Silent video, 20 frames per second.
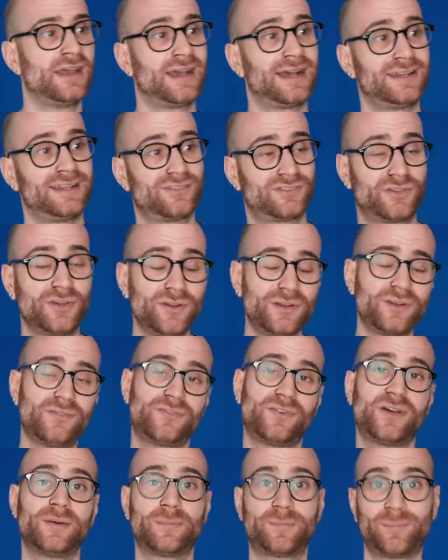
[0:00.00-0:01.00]
And as good
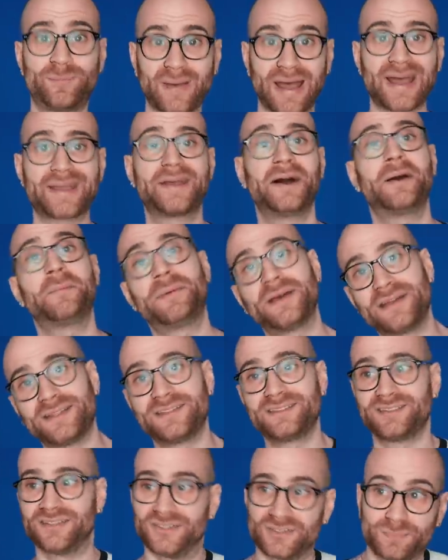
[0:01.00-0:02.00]
of a backup
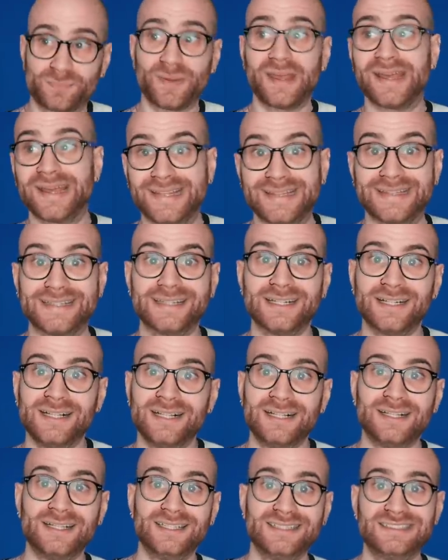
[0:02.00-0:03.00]
as he's been,
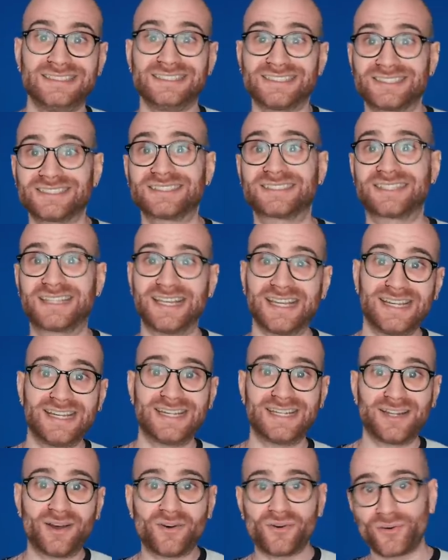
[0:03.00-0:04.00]
you're just
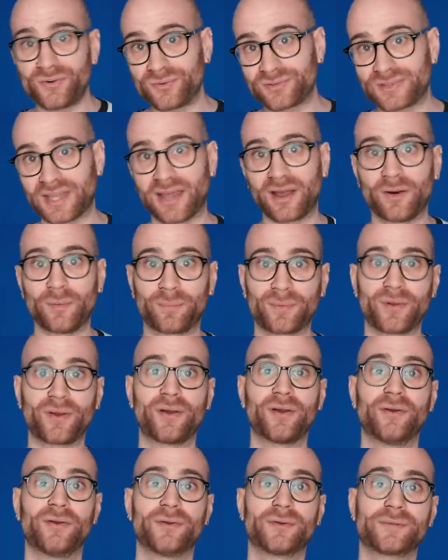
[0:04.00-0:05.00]
getting old now, bro.